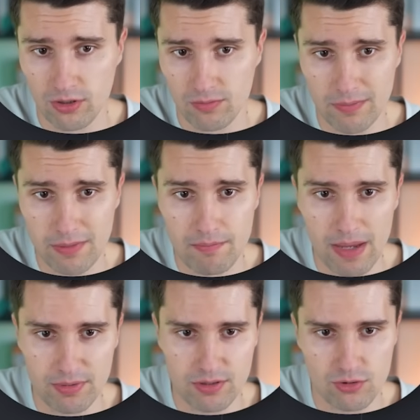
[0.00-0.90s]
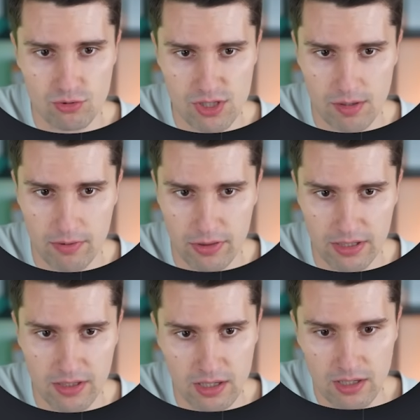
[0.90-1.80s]
You maybe map it to
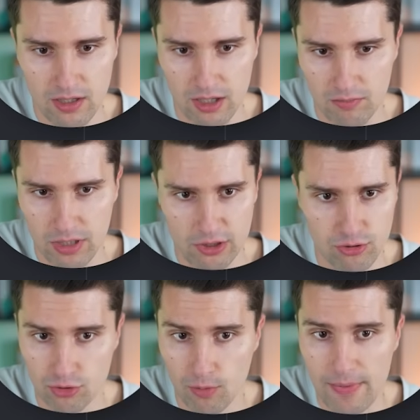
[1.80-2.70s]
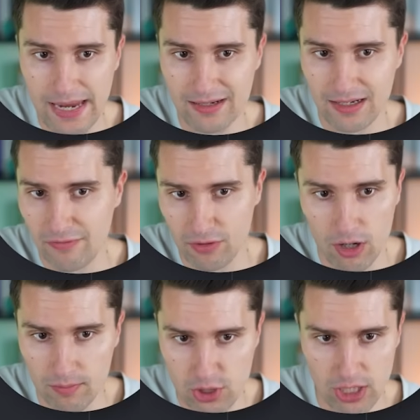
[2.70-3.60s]
something like your domain level
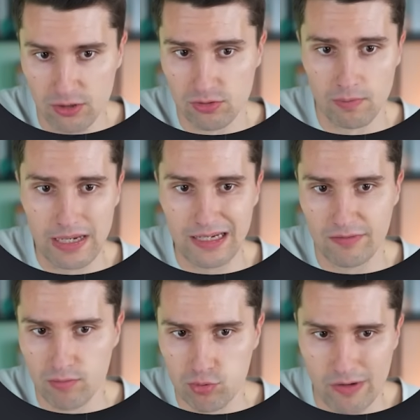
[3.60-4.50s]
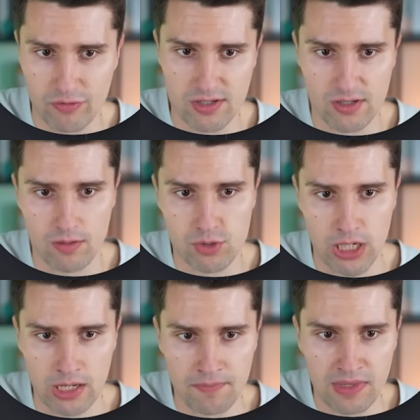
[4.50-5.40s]
object, your domain level preferences
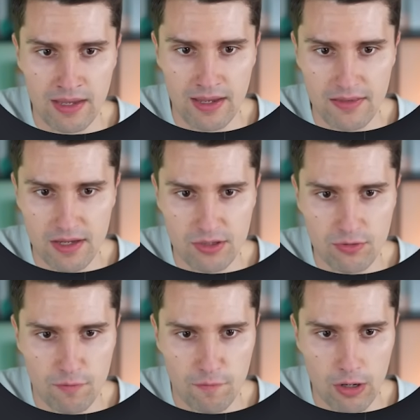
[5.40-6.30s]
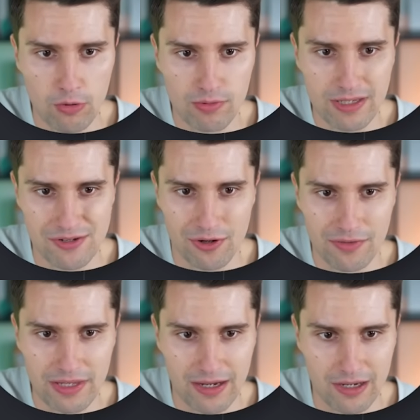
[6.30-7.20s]
object. And then you flow this
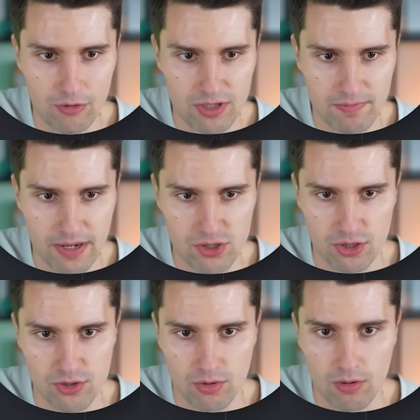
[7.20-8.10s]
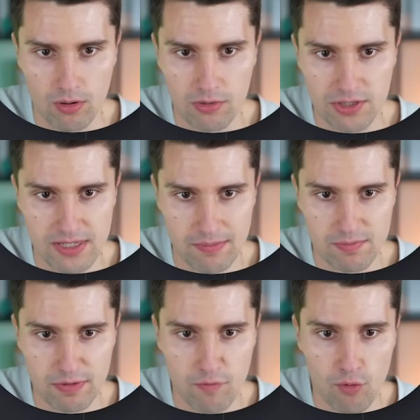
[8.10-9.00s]
on the IO dispatcher, so all the steps
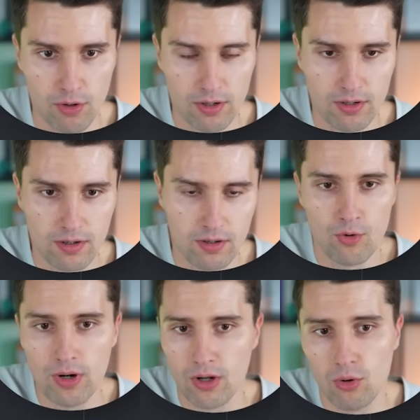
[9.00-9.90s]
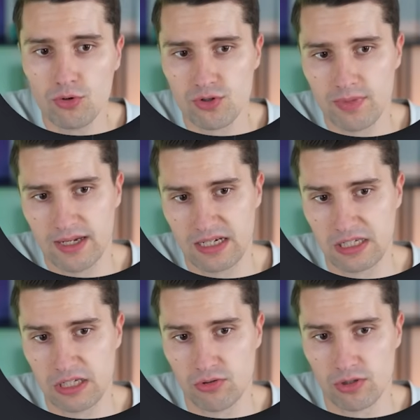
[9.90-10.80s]
before will also be
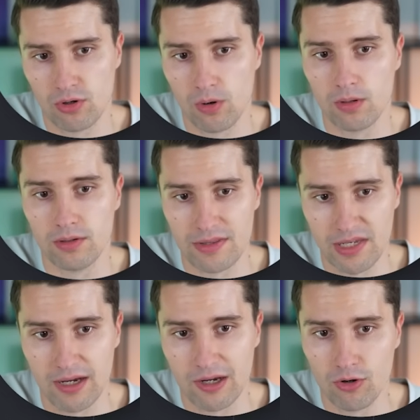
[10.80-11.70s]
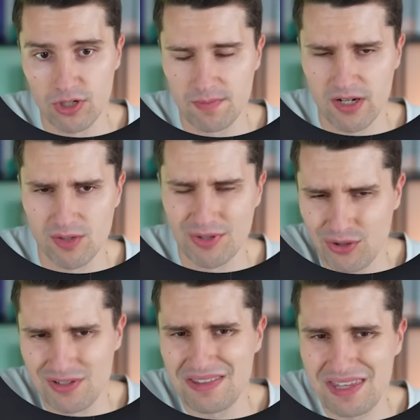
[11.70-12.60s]
executed on the IO dispatcher,
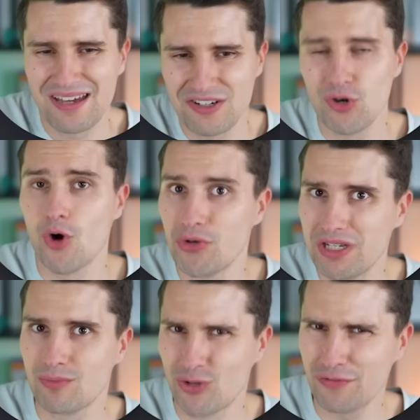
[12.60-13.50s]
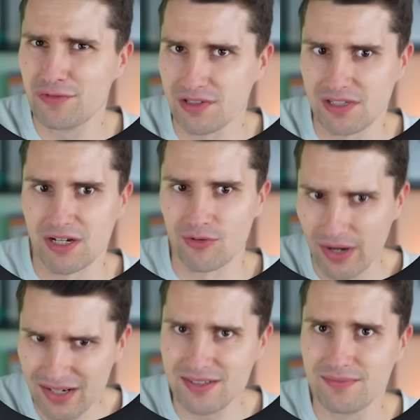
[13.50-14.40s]
because in the end you are reading preferences here,
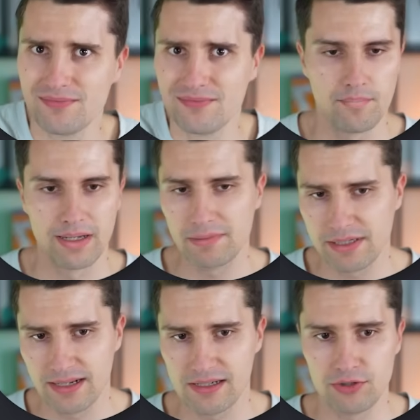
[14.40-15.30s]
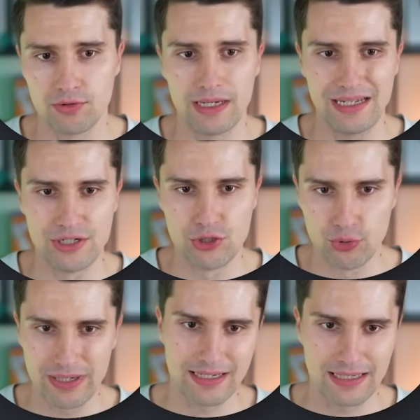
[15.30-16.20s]
right? But let me tell you,
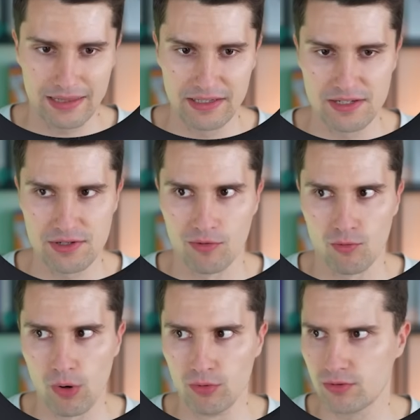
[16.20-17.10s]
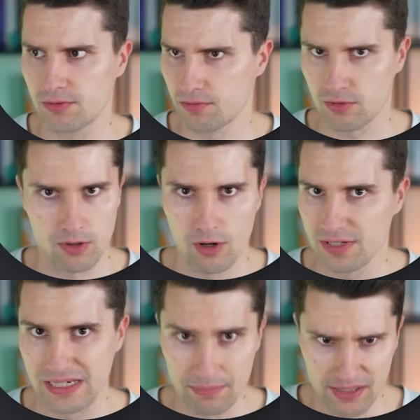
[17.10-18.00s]
doing it like this won't
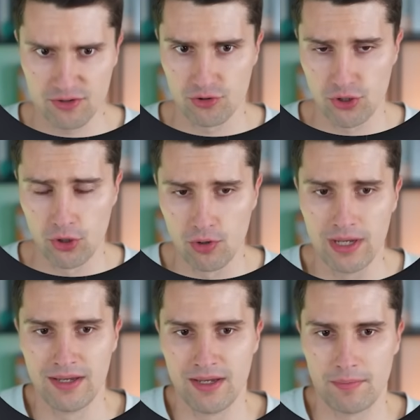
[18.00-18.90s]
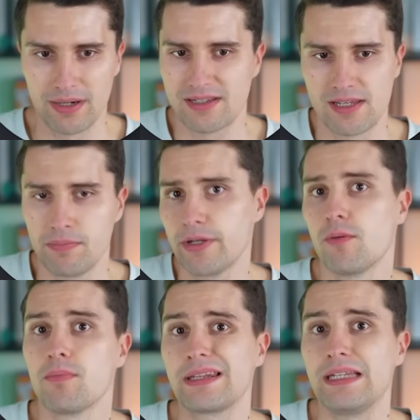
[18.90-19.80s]
cause any bugs or so, but it's simply
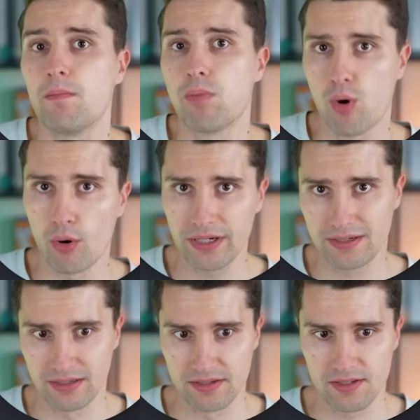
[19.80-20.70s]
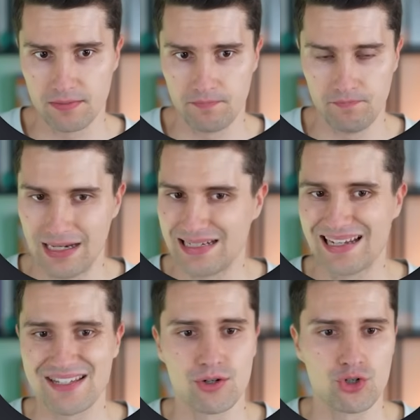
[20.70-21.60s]
completely pointless. It
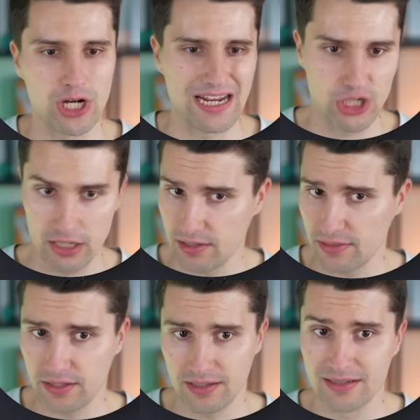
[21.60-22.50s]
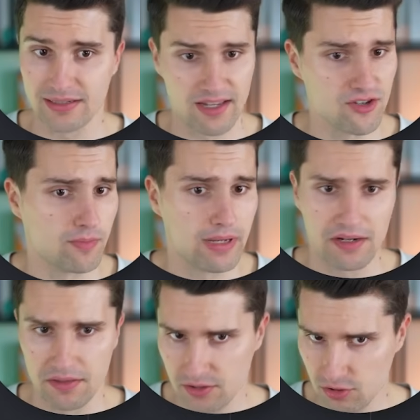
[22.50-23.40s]
does not change anything, it does not make
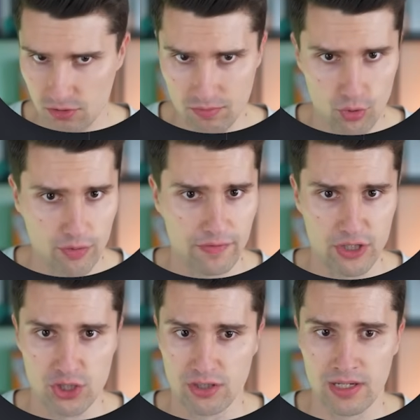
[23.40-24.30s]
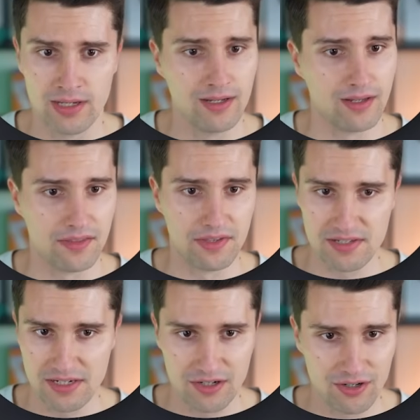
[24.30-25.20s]
this code more efficient.
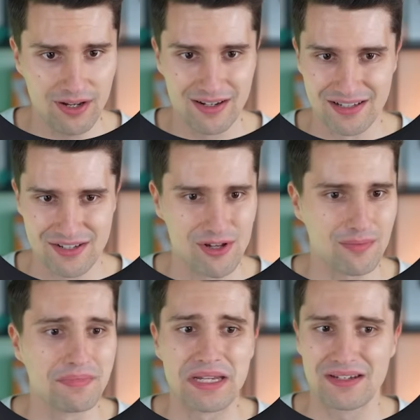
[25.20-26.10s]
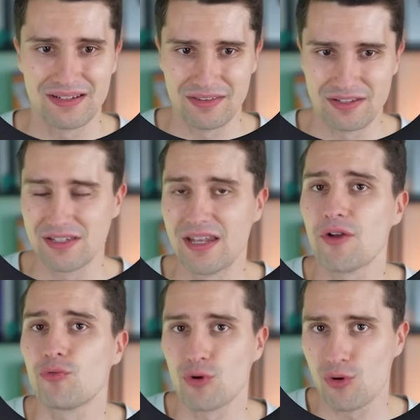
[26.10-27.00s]
This here does not make this
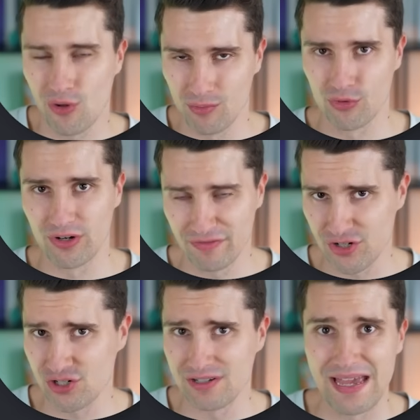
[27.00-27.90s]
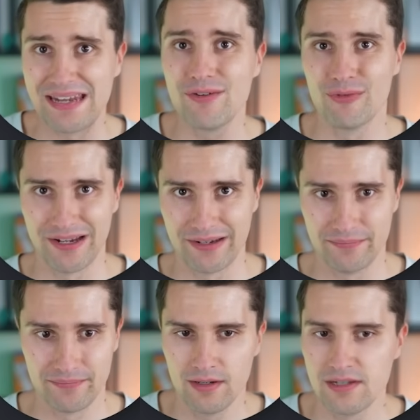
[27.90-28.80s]
network call more efficient in any way.
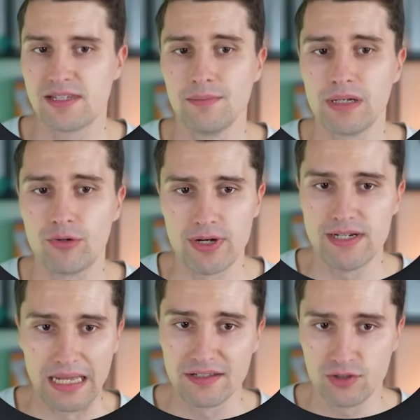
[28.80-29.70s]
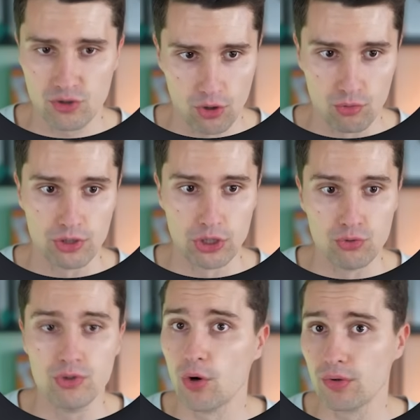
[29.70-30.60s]
It's simply redundant code
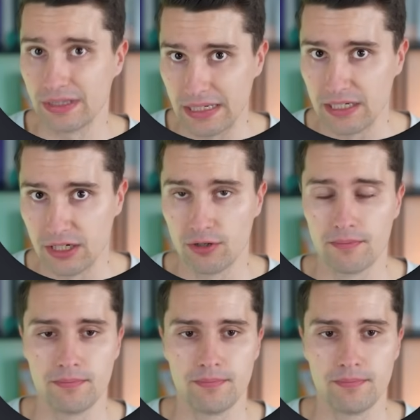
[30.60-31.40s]
you don't need here.